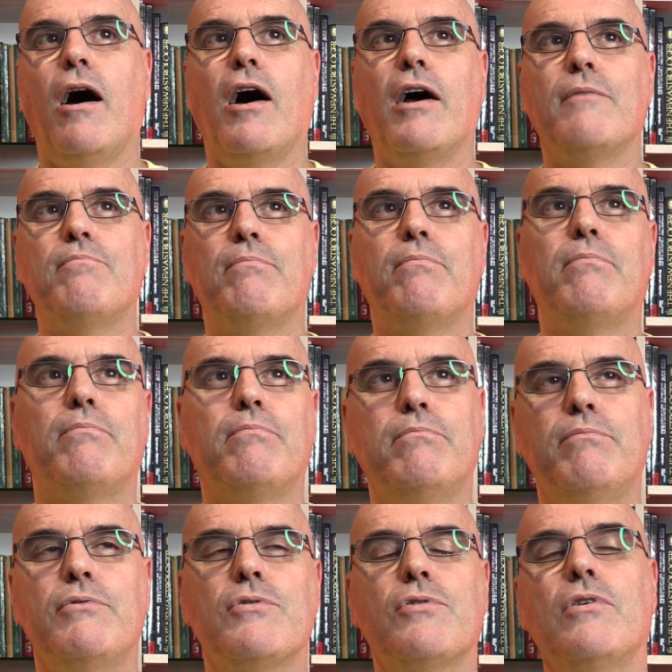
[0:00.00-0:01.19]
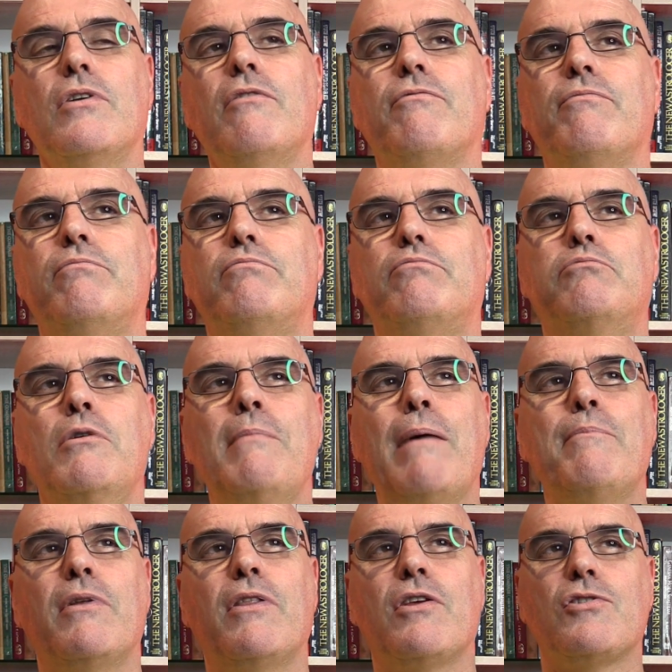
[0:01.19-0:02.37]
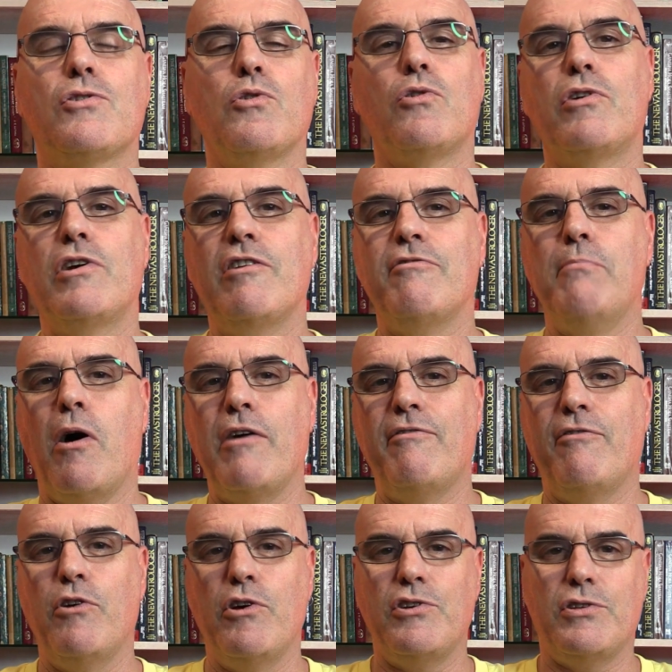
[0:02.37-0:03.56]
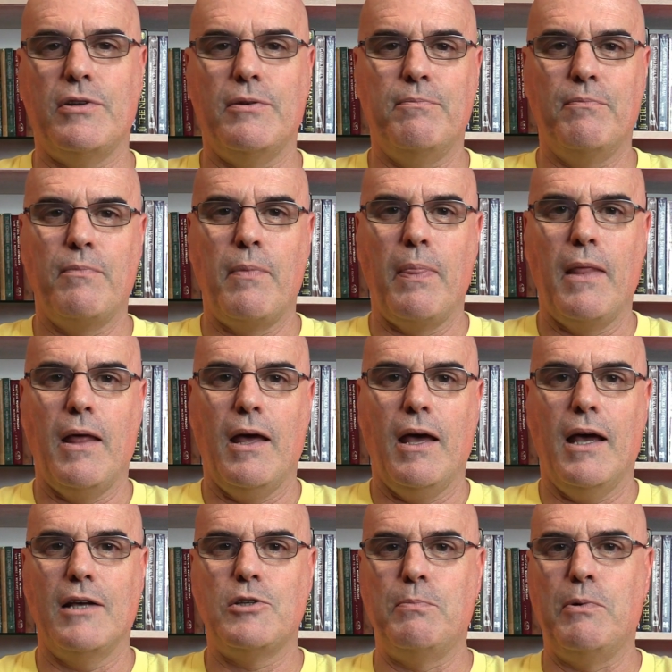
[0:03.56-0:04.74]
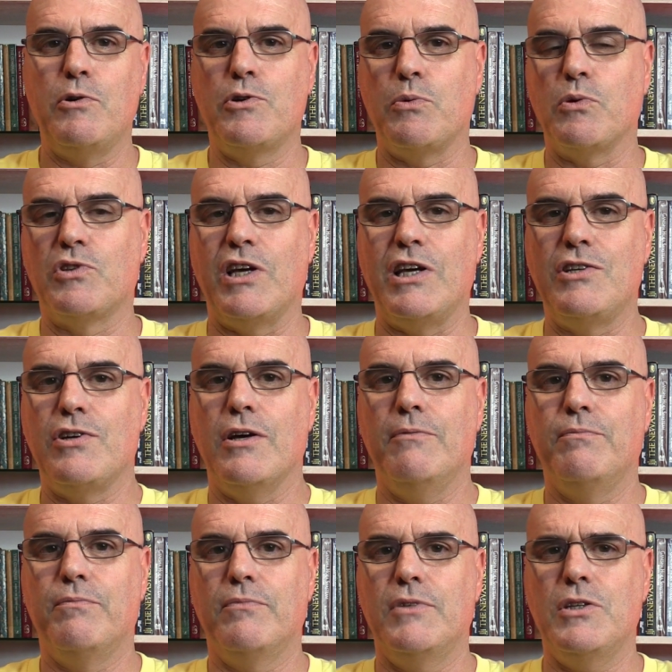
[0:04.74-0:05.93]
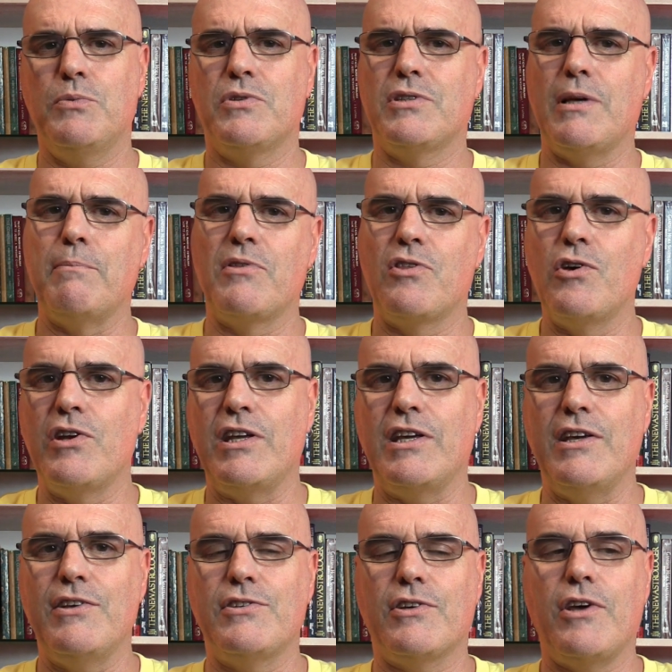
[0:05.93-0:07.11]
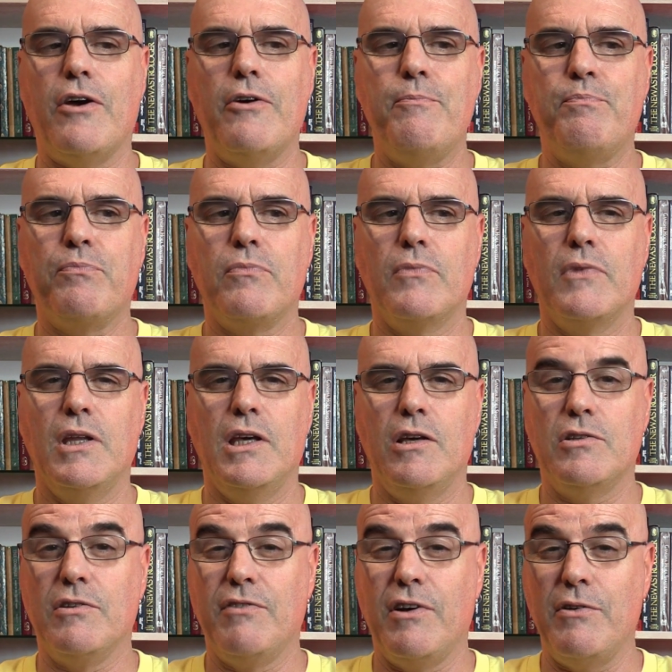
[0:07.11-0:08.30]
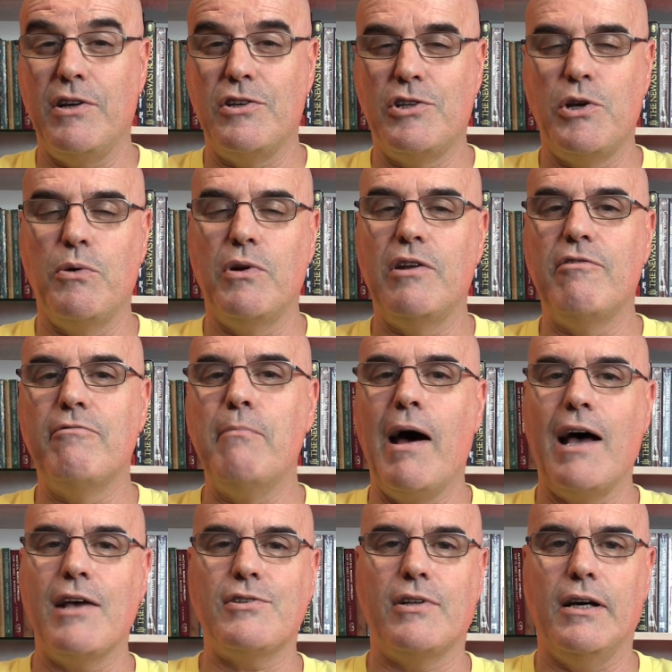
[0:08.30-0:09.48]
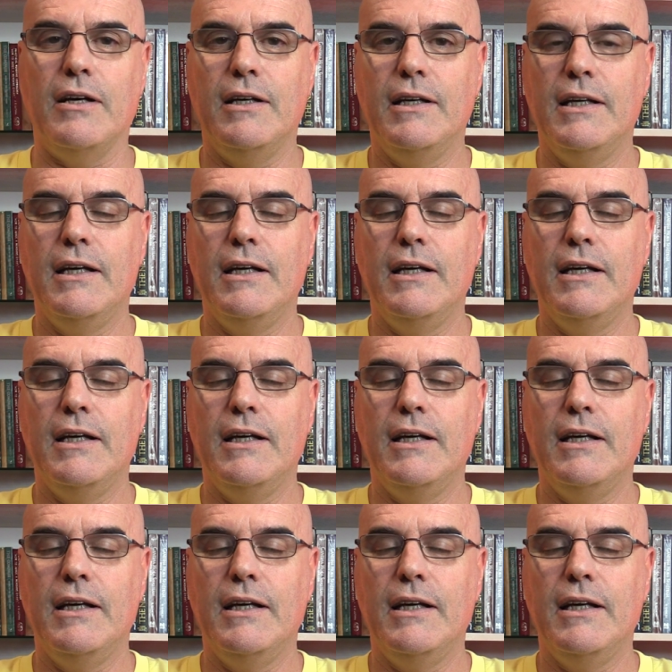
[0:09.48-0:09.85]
I sort of remember the story of my first spiritual teacher. This was some 30 years ago. He's a very intuitive master.